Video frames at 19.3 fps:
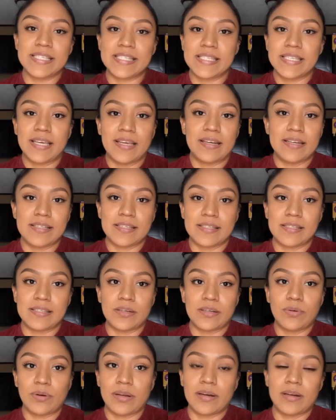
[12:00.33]
skin is
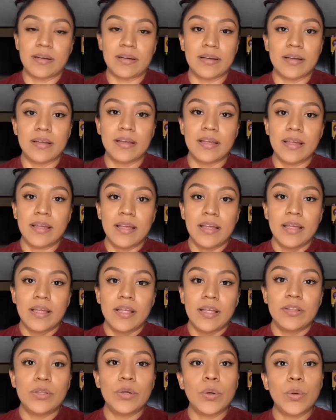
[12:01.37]
still gonna,
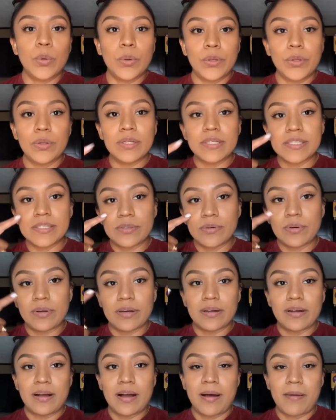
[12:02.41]
the oil is still
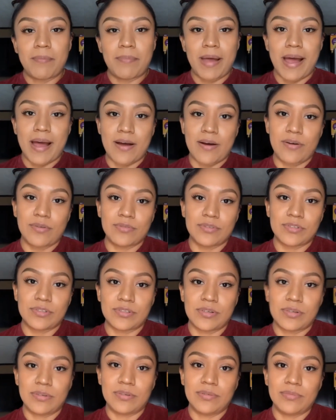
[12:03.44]
gonna come out.
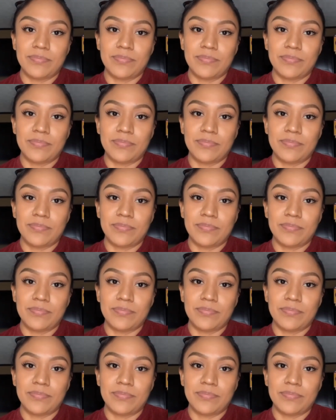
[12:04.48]
So